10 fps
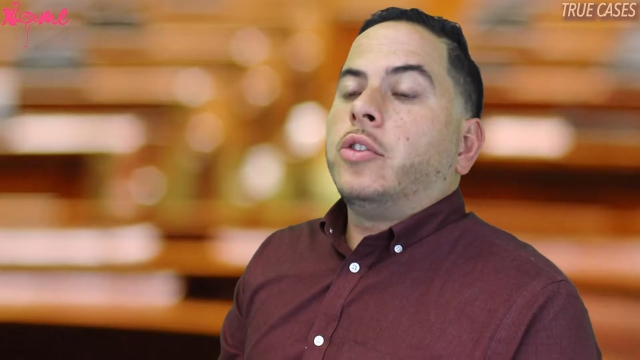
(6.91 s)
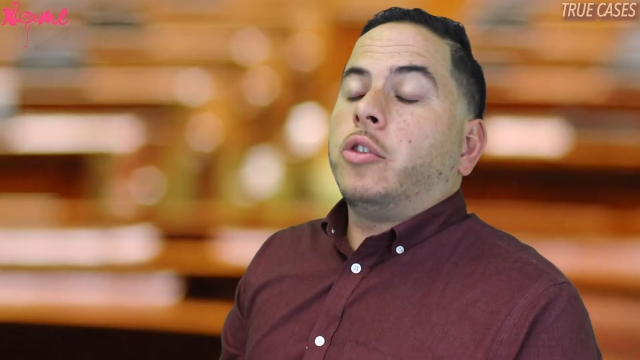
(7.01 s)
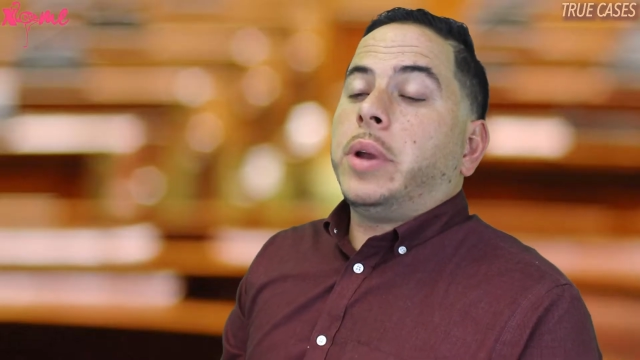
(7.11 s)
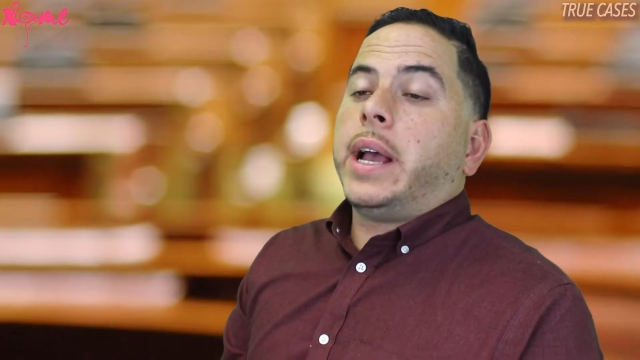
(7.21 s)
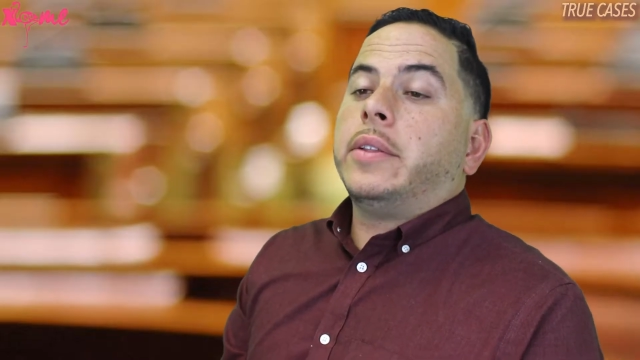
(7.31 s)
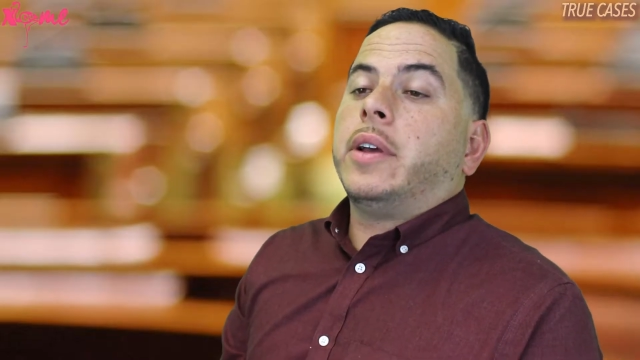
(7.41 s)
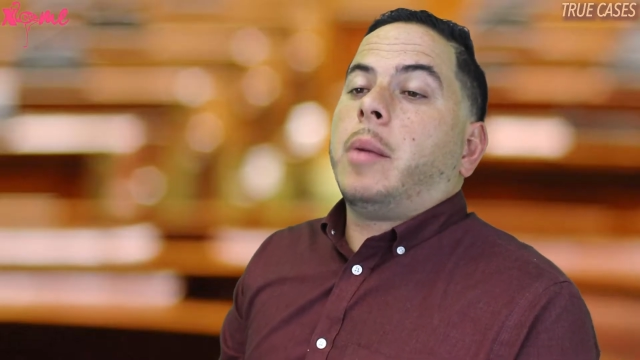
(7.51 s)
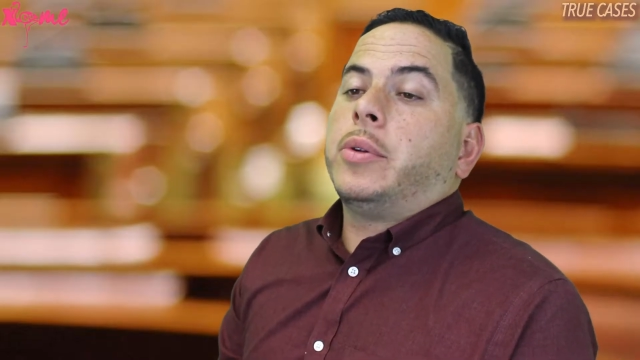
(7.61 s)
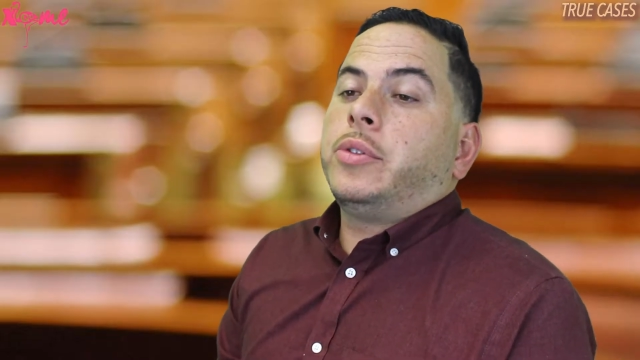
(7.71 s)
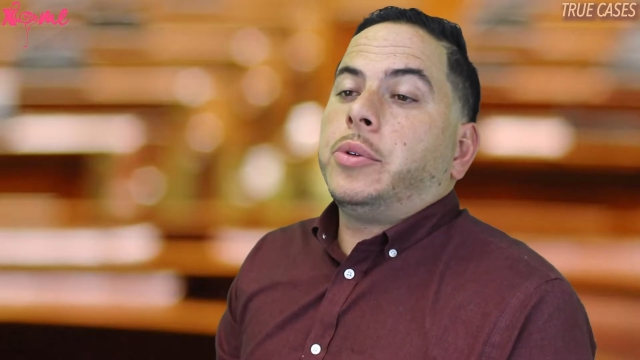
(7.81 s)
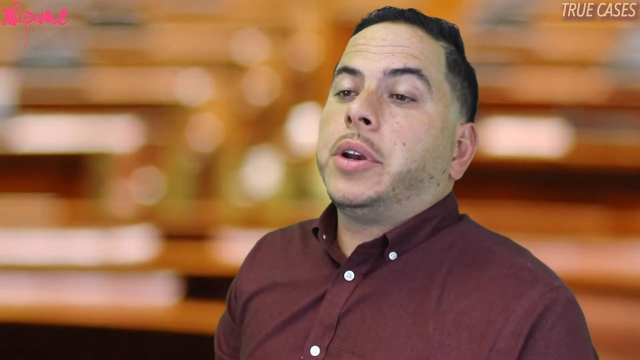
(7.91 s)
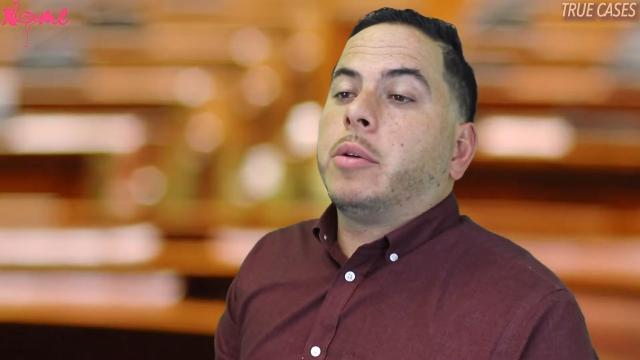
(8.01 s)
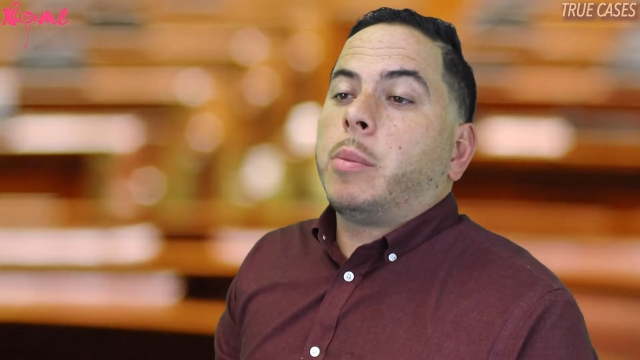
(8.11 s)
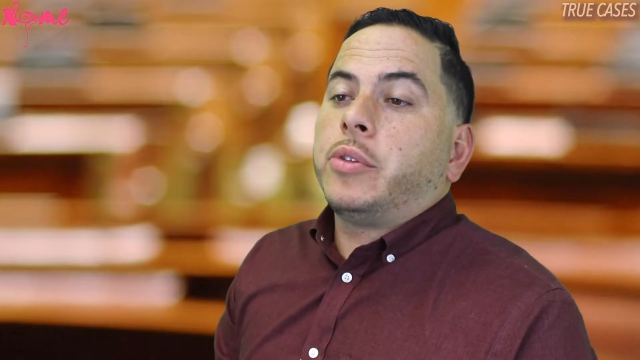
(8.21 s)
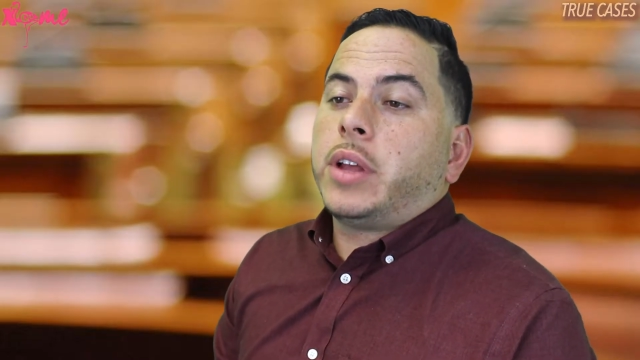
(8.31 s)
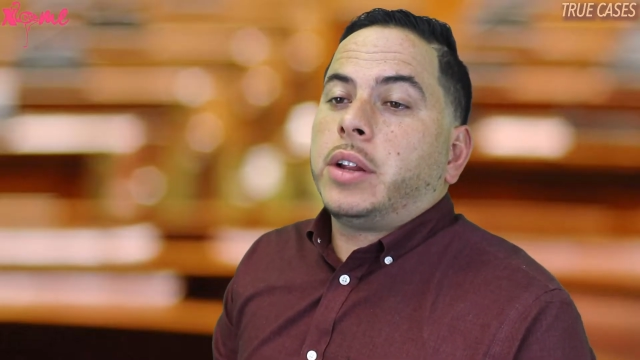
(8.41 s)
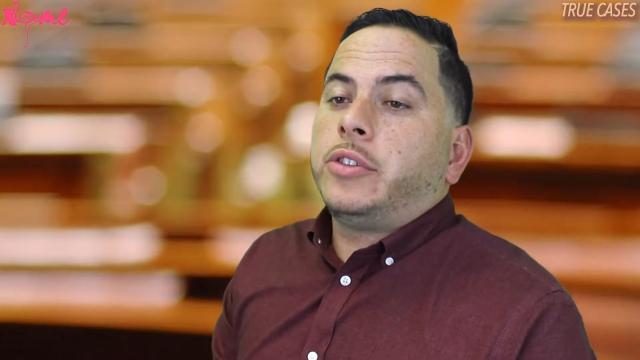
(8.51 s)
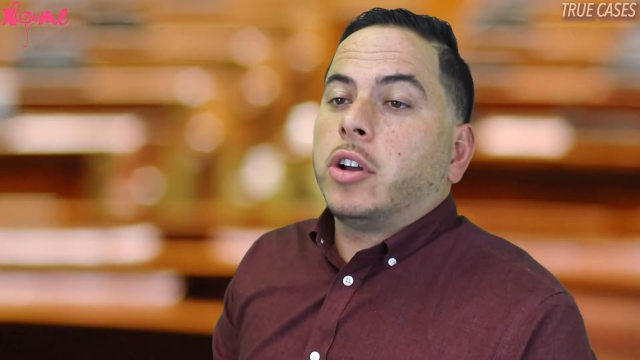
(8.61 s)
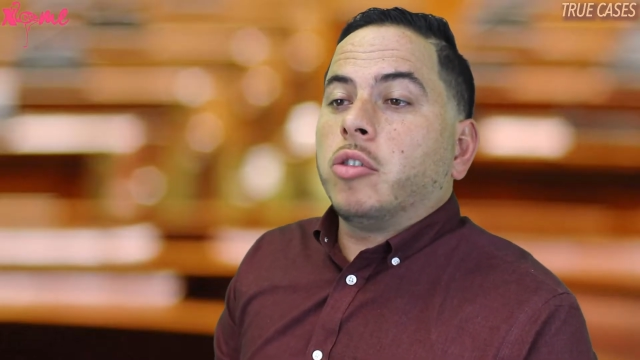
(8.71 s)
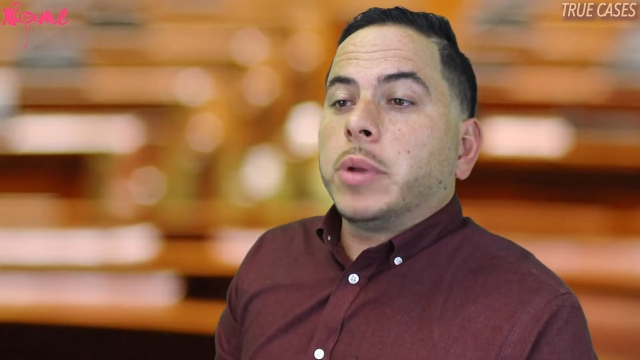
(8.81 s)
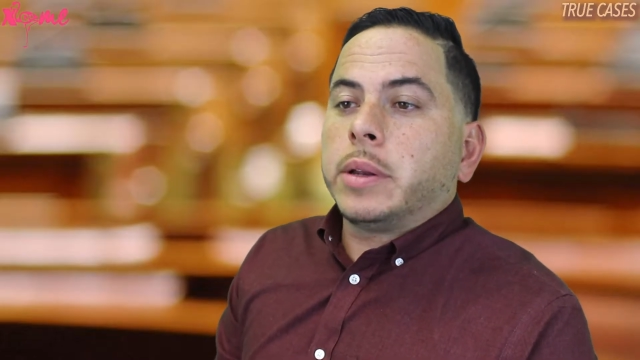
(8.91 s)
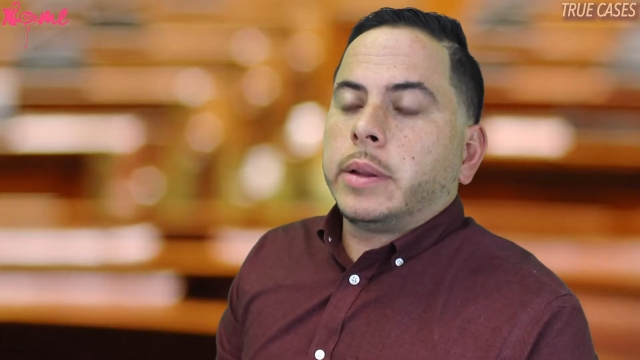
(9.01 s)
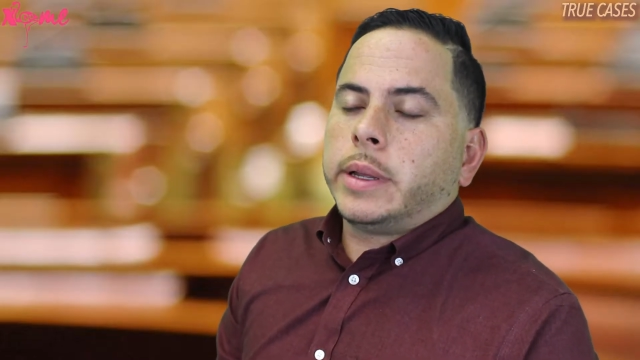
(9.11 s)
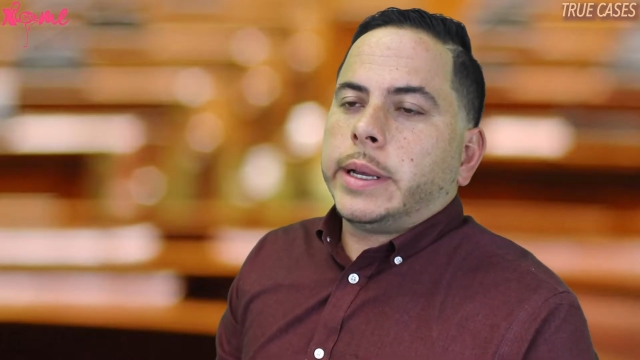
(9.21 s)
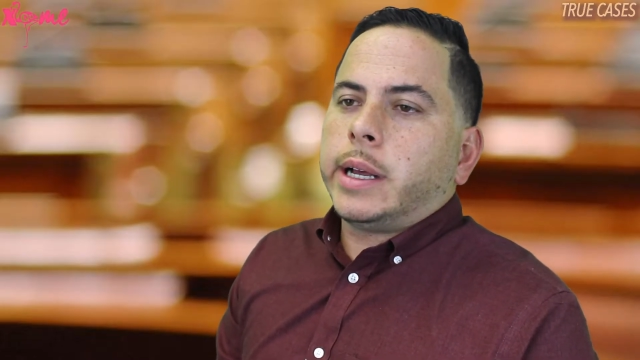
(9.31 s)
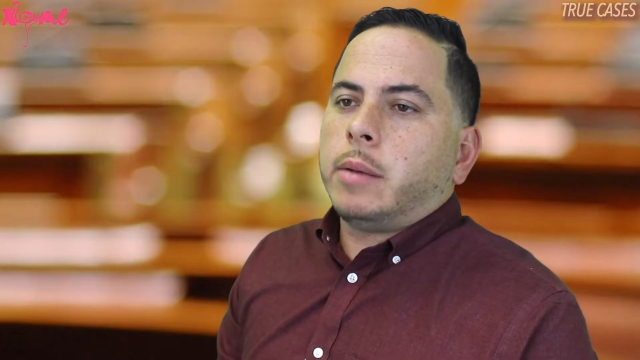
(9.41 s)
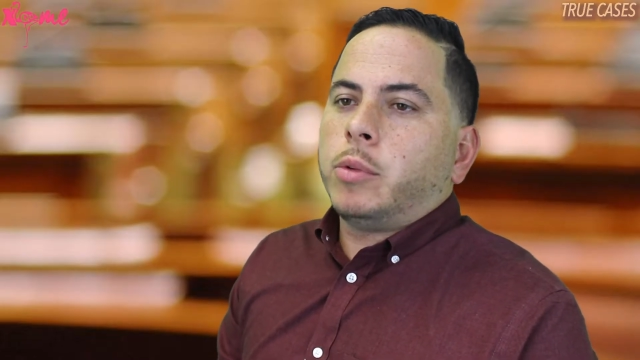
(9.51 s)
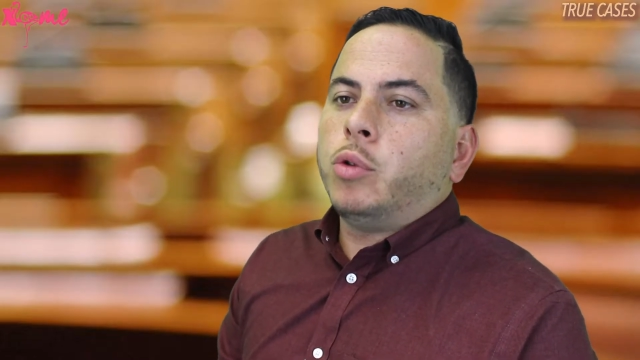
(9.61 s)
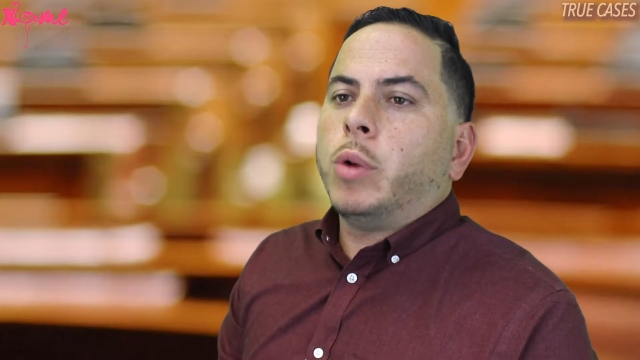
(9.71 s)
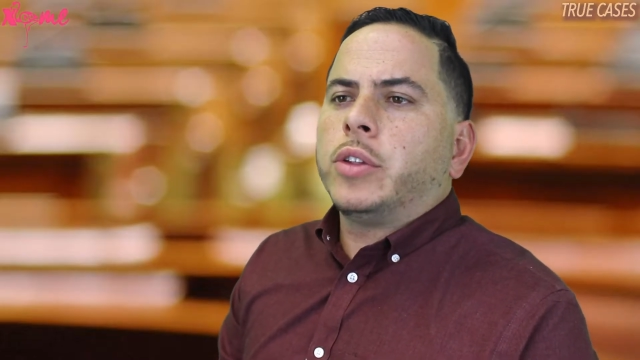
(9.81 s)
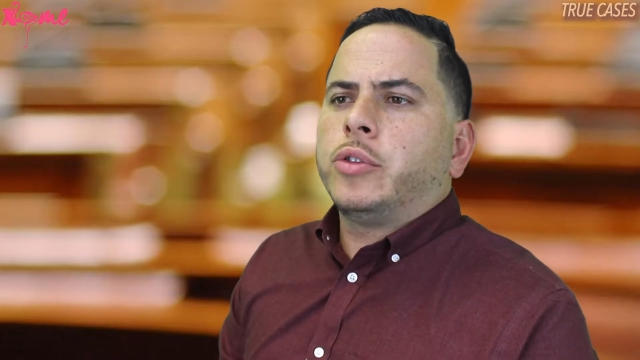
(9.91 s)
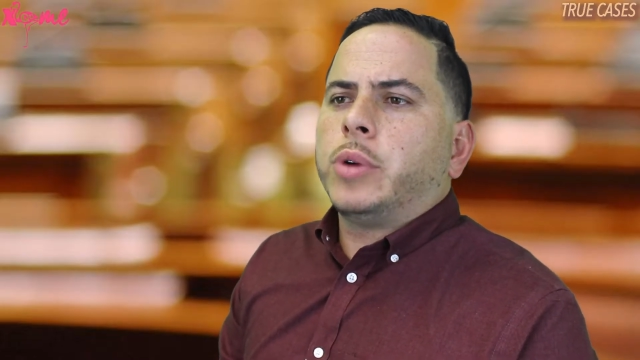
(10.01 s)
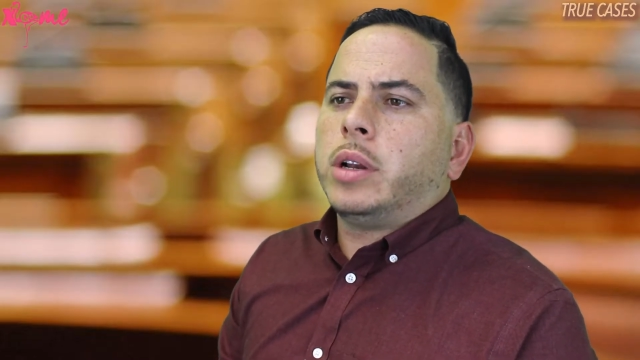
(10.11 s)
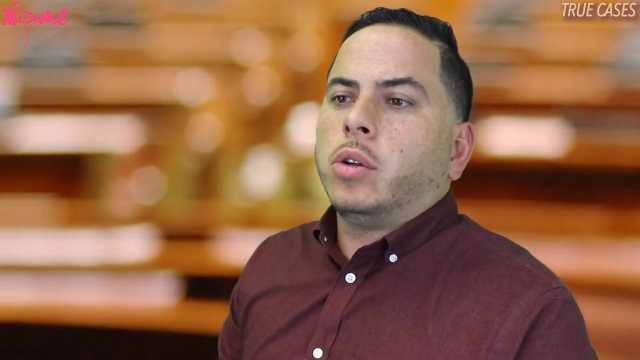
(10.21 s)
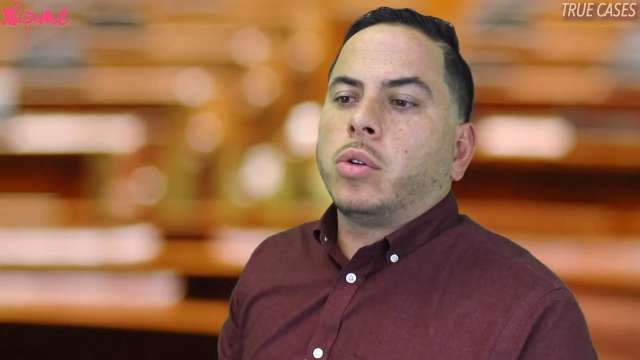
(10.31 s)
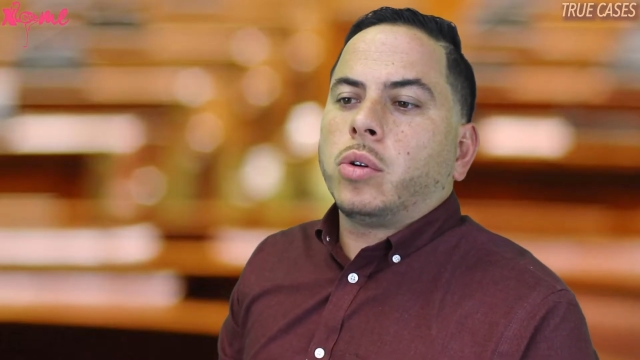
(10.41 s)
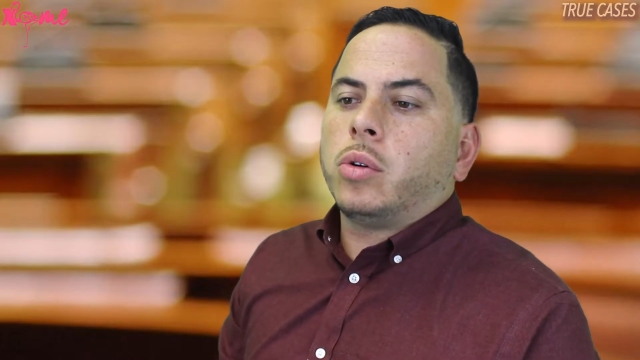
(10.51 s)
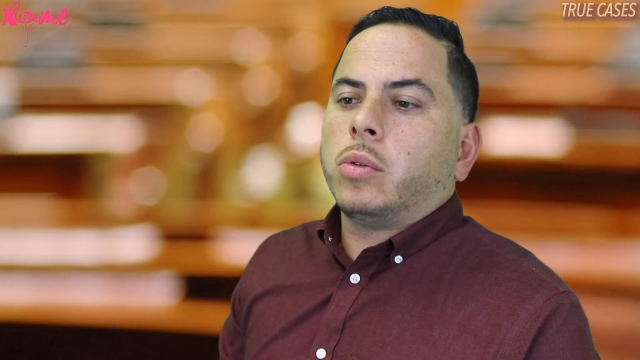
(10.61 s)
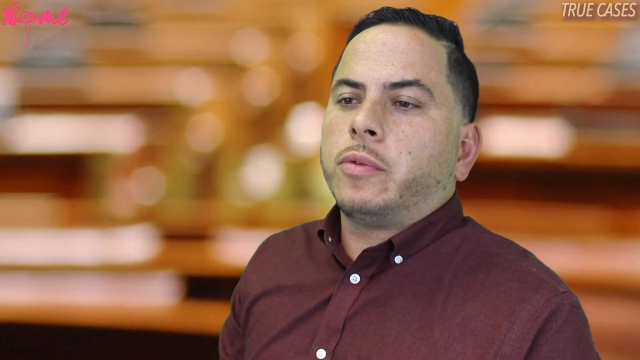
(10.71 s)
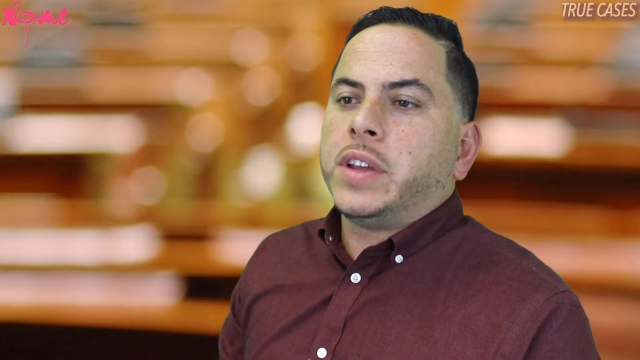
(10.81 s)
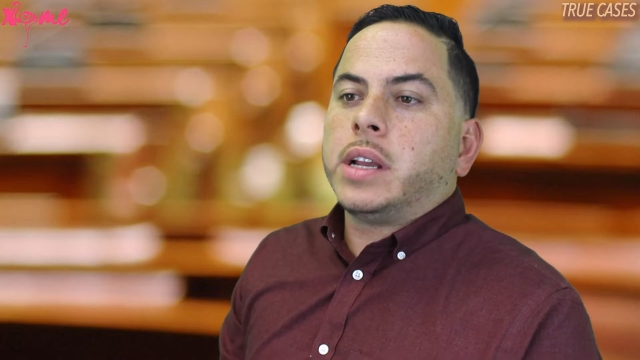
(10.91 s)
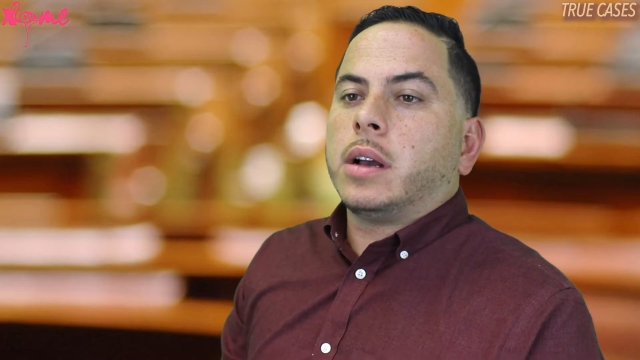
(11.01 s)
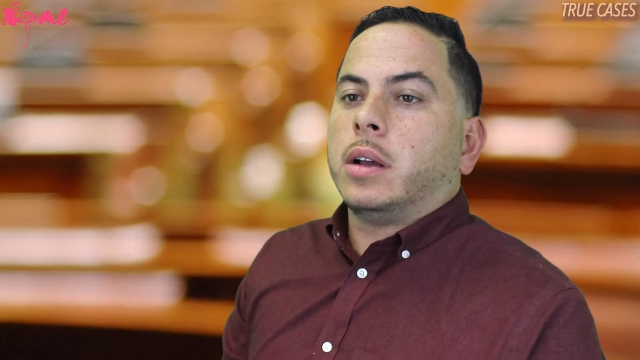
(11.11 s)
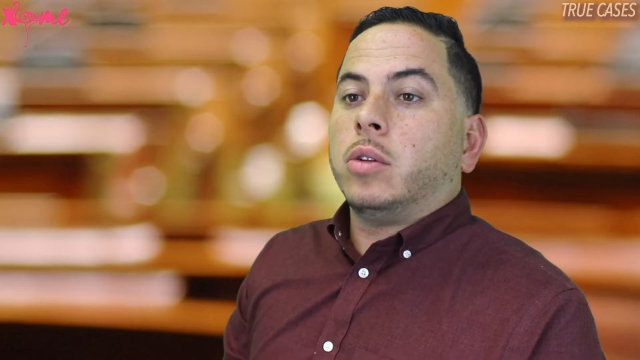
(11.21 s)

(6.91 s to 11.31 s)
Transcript: So we had the opportunity to represent a gentleman who went to a local finca,